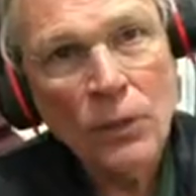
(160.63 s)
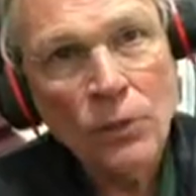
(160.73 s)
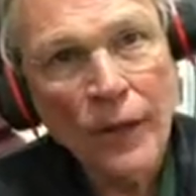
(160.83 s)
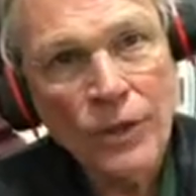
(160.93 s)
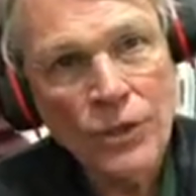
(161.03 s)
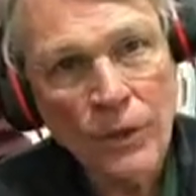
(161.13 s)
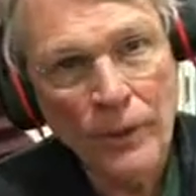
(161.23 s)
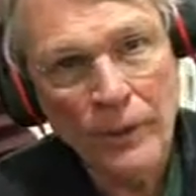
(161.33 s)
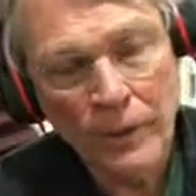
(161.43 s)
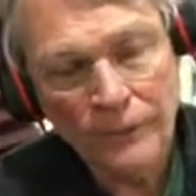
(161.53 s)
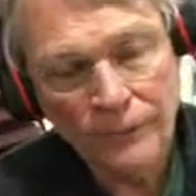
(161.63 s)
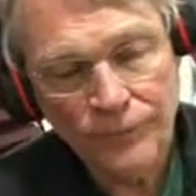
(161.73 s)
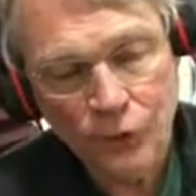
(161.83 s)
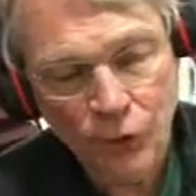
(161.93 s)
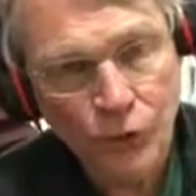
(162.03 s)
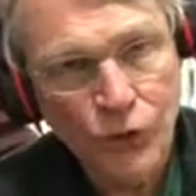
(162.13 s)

ratio of 2